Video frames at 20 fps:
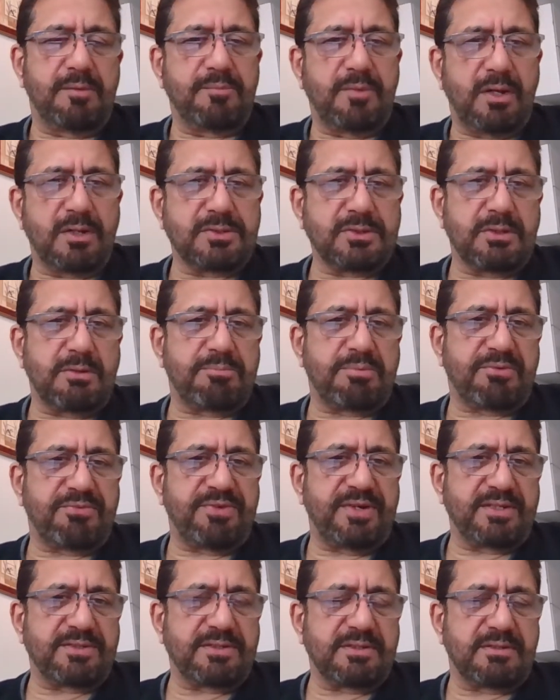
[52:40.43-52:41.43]
also a
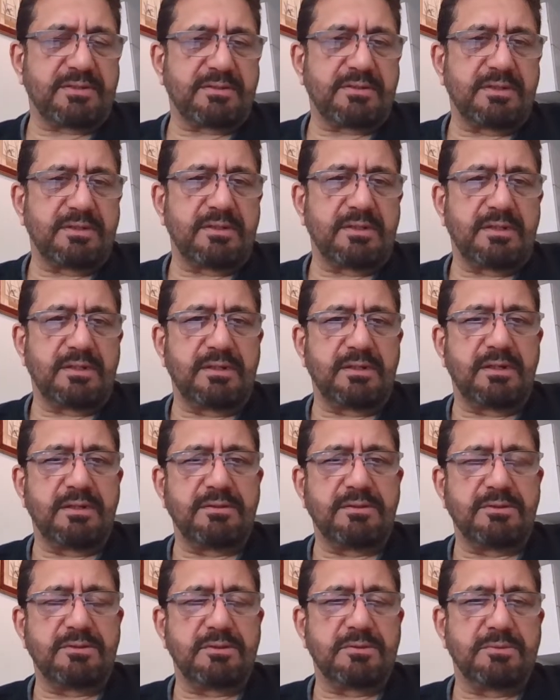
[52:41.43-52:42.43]
professor
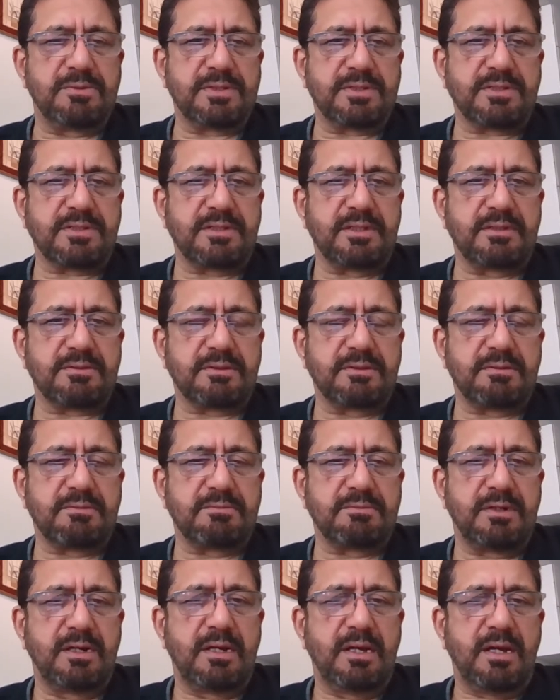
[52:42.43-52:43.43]
in university,
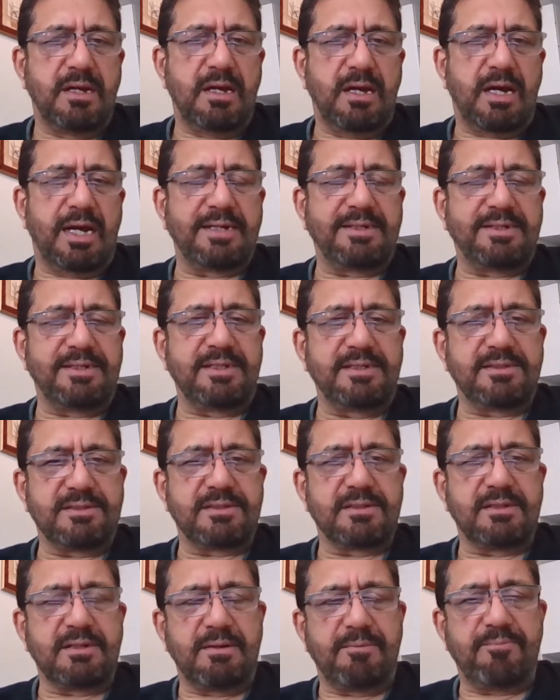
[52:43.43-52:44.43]
so I
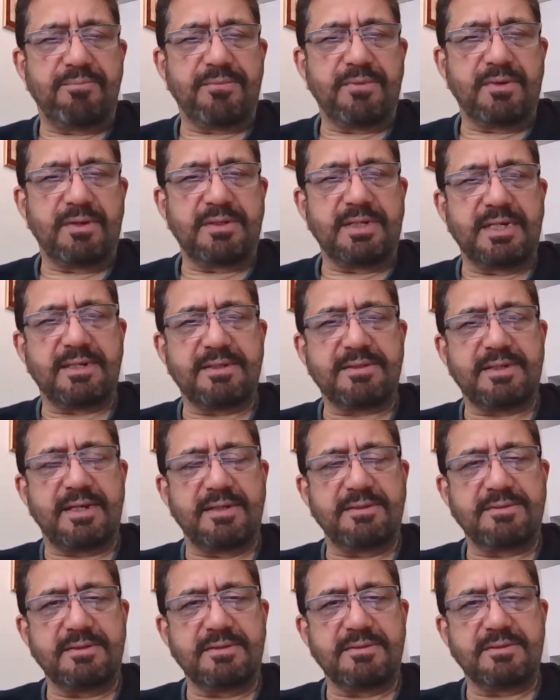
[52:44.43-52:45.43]
teach data
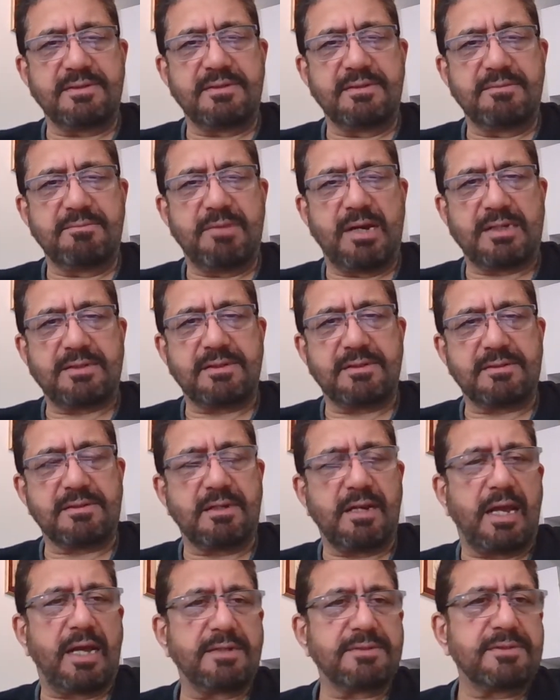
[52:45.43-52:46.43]
sciences in master's
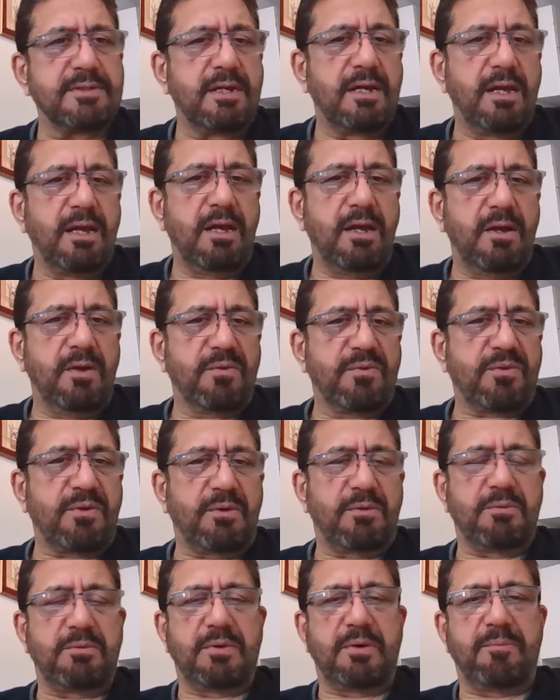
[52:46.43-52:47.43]
class.
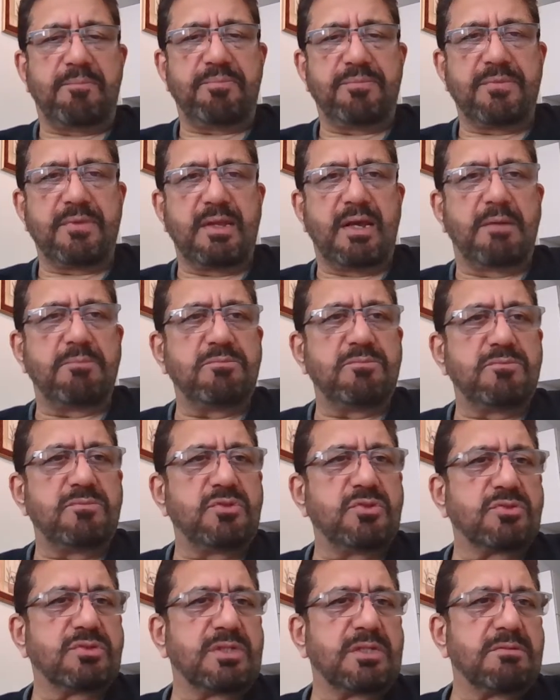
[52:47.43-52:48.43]
So I'm
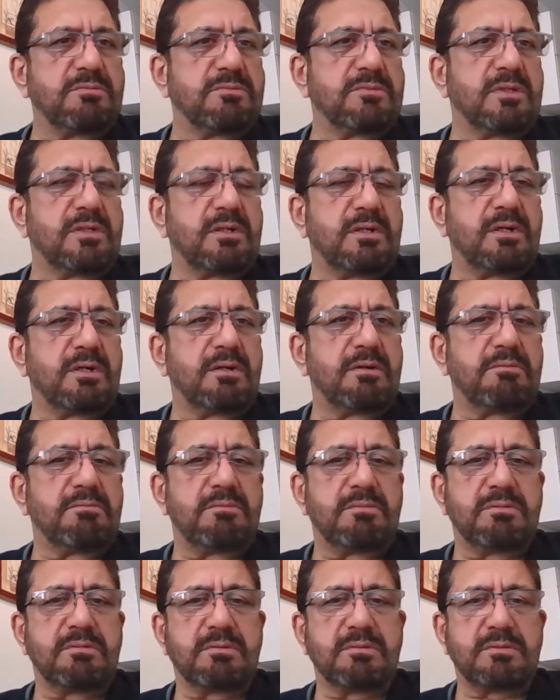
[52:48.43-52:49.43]
using
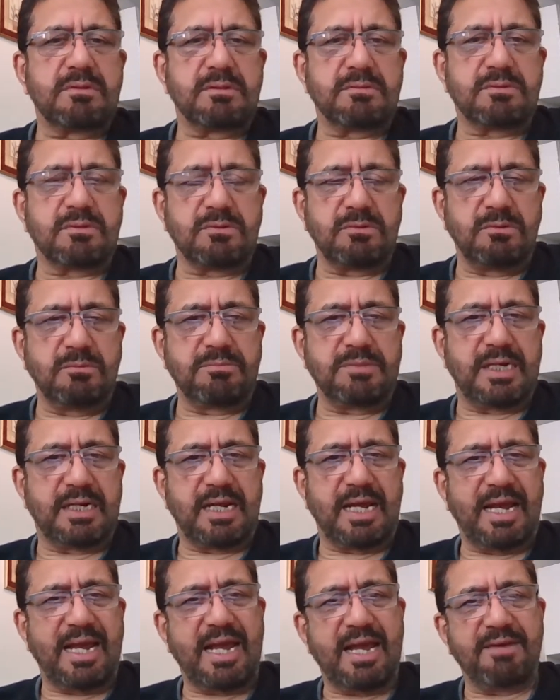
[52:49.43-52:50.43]
the Zoom that
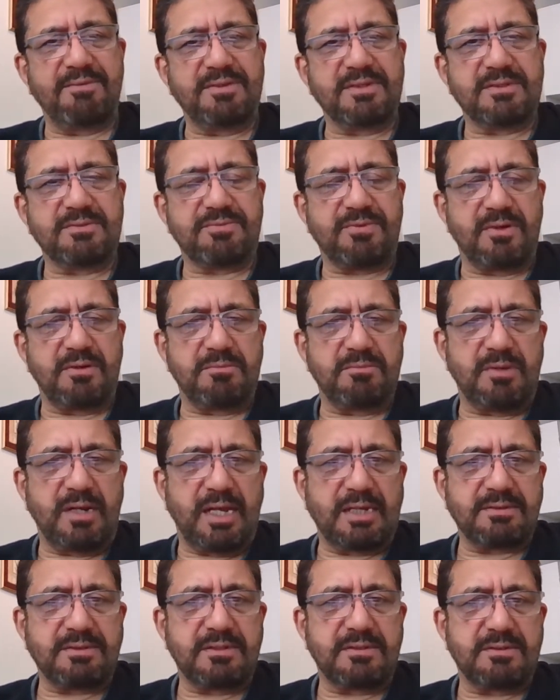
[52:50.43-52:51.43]
I have is from
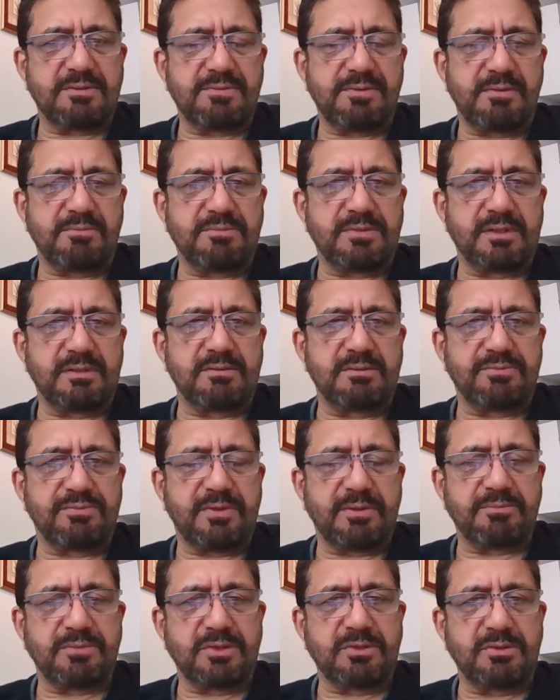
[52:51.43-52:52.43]
license from
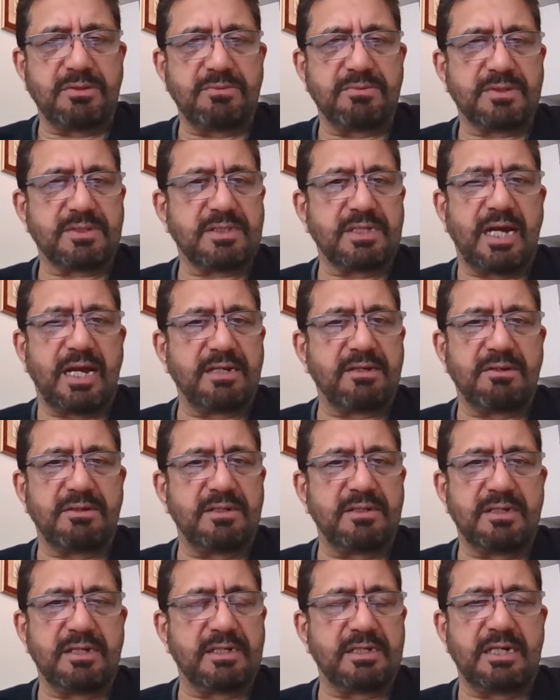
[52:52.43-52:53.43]
the university. I
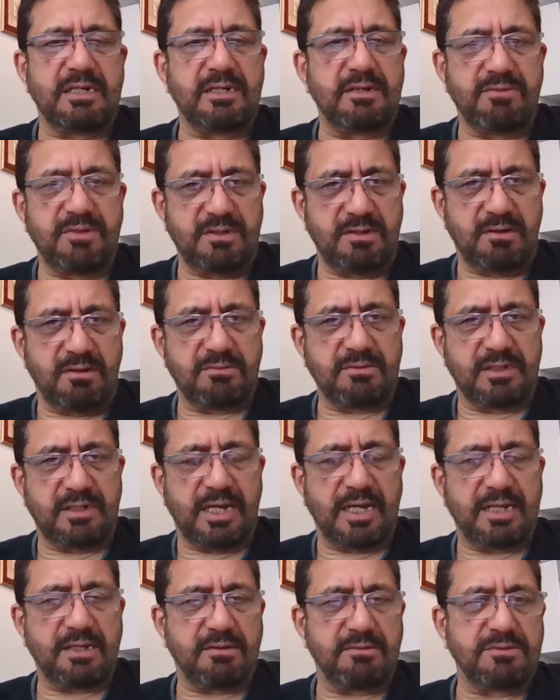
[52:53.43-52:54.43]
didn't even know that
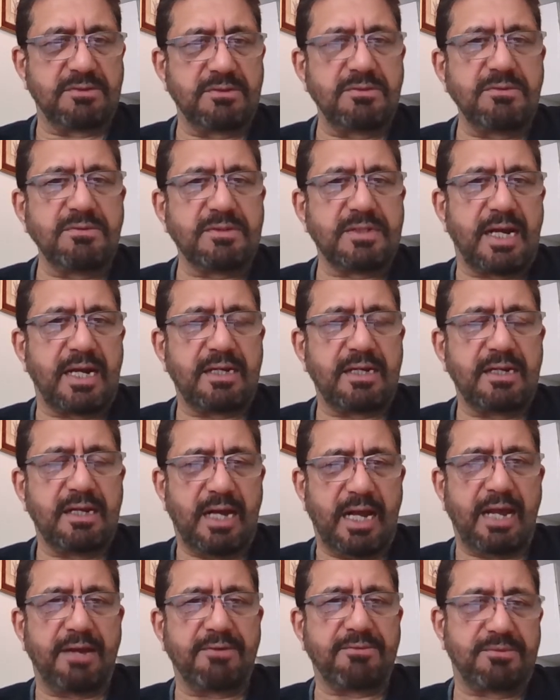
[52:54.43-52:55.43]
I could use that.
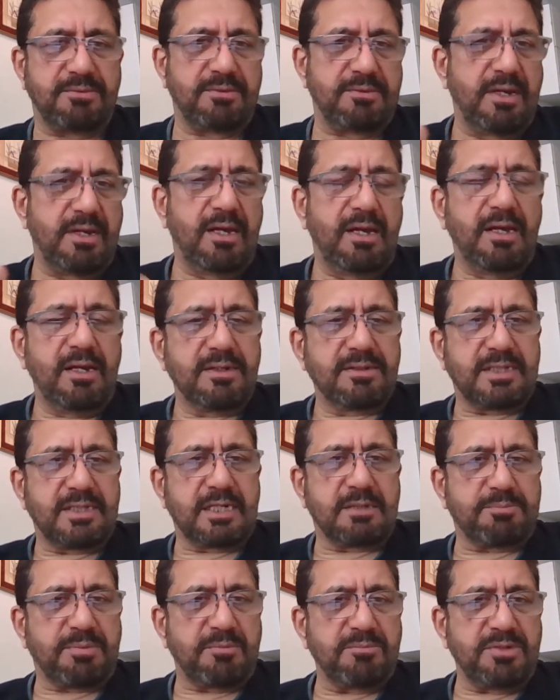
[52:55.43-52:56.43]
I had to
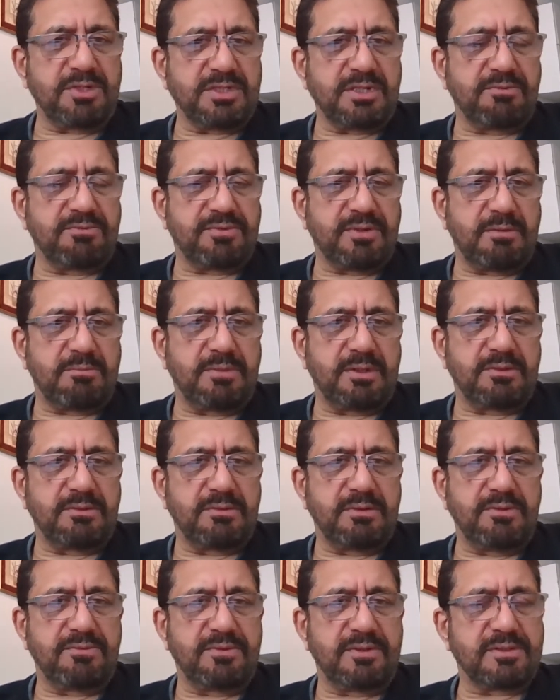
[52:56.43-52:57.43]
seek permission from my
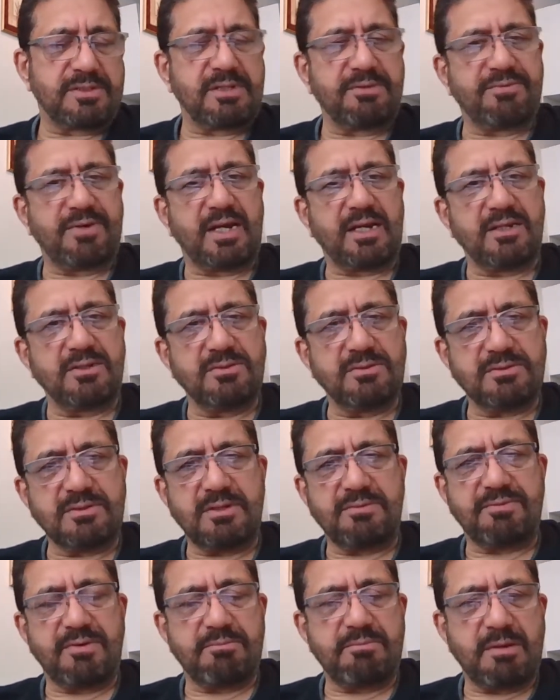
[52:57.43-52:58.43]
university if I can use
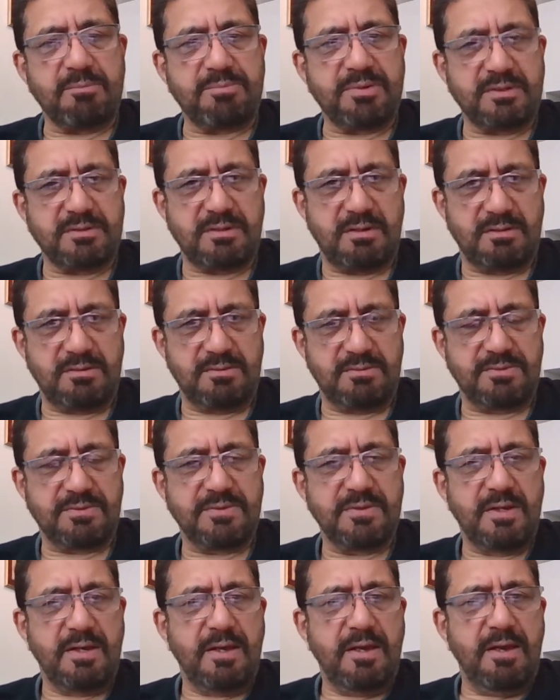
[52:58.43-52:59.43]
it for my personal
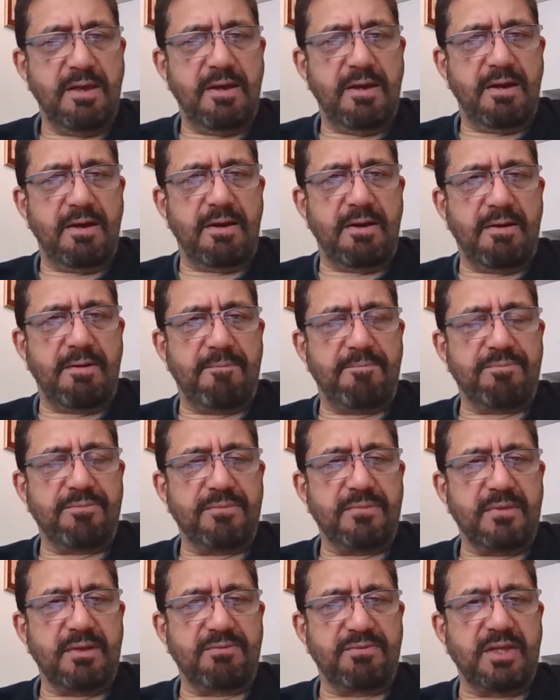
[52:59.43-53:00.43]
use.
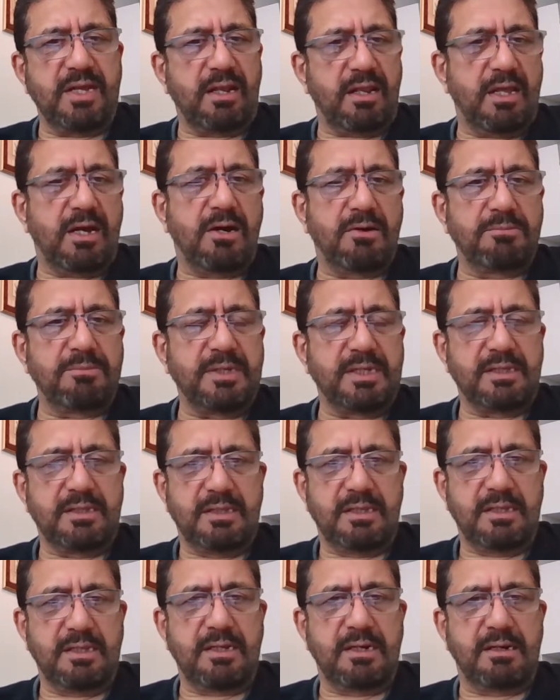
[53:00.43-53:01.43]
If they allow
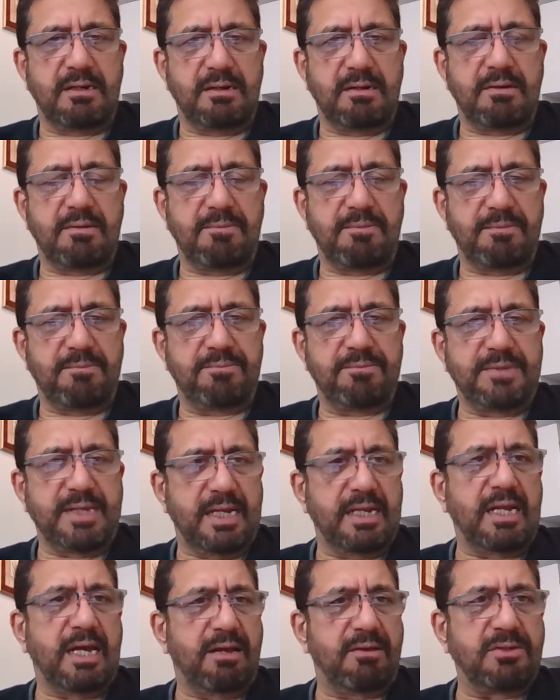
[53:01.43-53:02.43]
me,
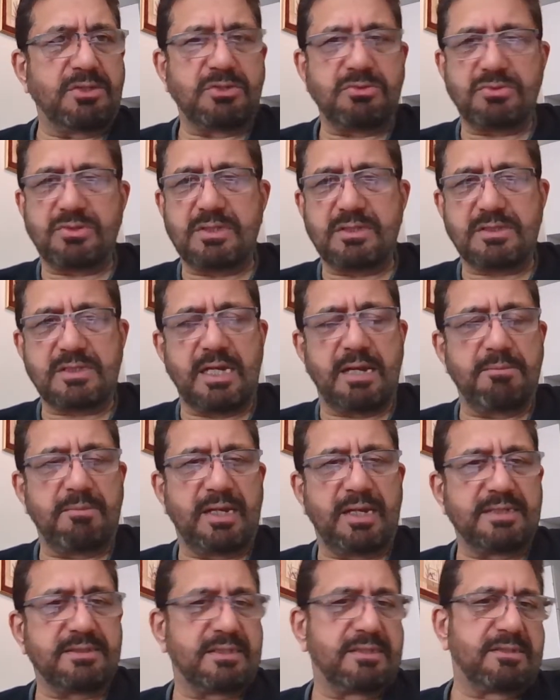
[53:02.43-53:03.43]
then I'll use the same
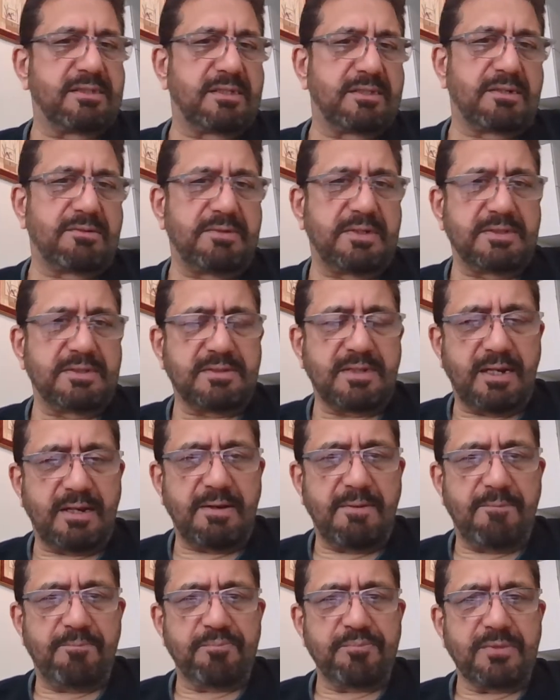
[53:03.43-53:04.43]
license. Otherwise,
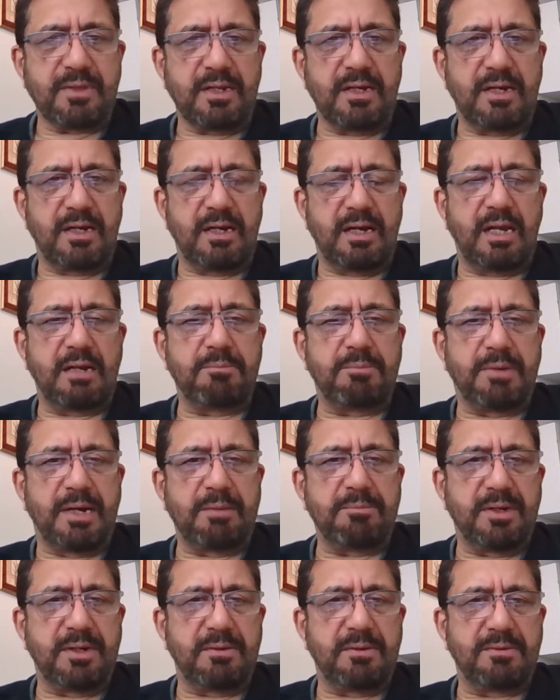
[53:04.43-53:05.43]
I'll buy
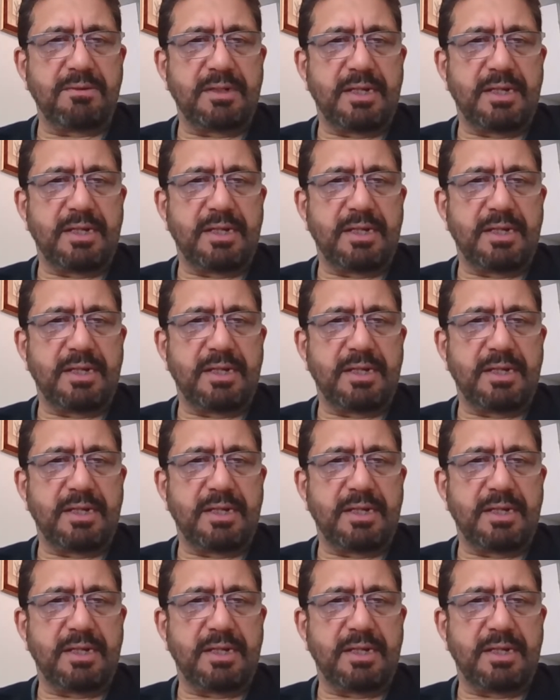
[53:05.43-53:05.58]
my own